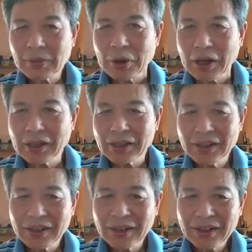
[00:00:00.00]
All right.
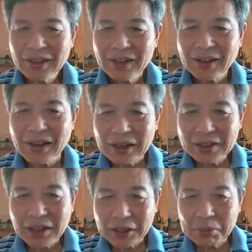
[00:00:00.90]
Then
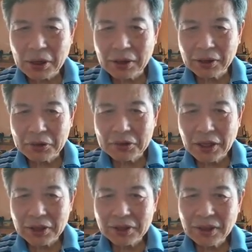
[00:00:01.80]
the second paragraph
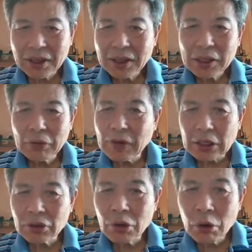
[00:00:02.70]
says, if
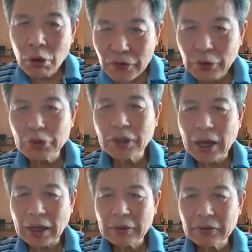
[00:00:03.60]
there's no future
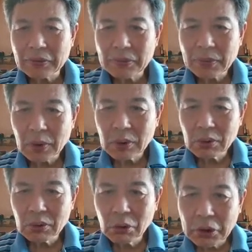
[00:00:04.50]
life,
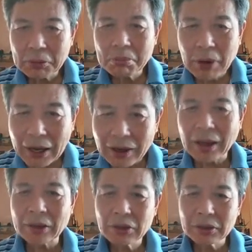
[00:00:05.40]
doing bad
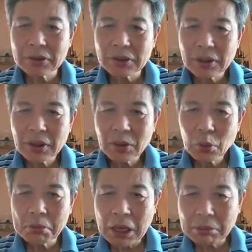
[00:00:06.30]
actions
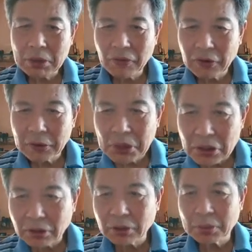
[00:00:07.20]
will make me feel
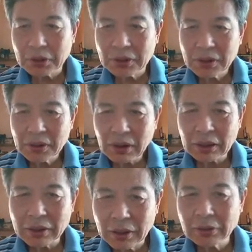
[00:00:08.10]
miserable
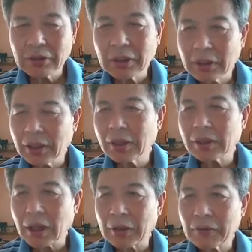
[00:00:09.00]
and guilty in
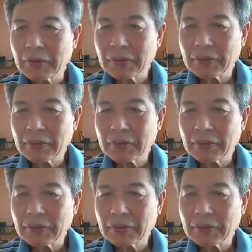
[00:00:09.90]
this life.